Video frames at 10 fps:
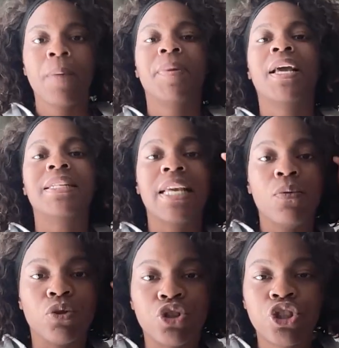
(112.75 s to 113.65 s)
because he
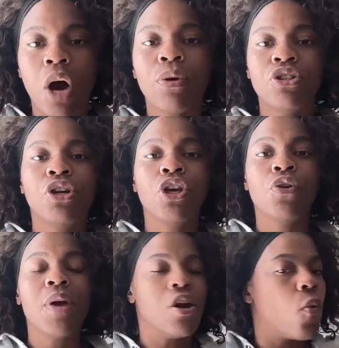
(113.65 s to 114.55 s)
will show it to
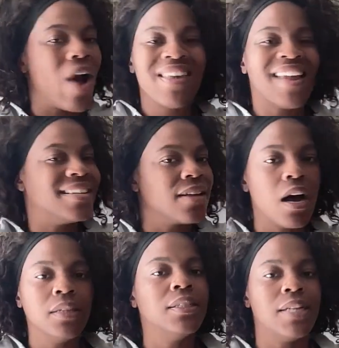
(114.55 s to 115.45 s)
you in a way that is
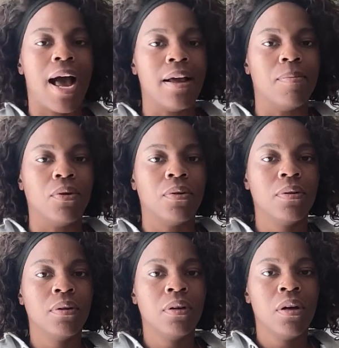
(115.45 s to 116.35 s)
undeniable,
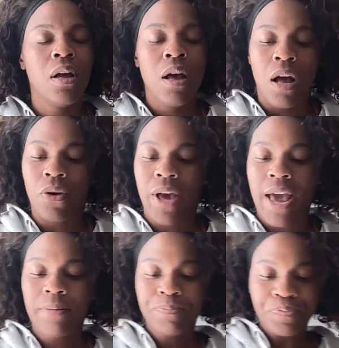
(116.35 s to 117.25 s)

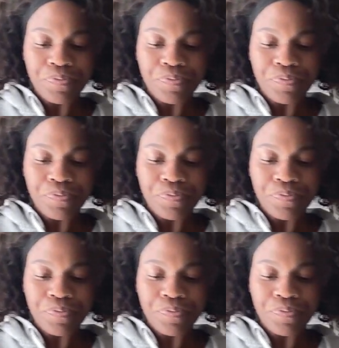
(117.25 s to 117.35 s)
okay?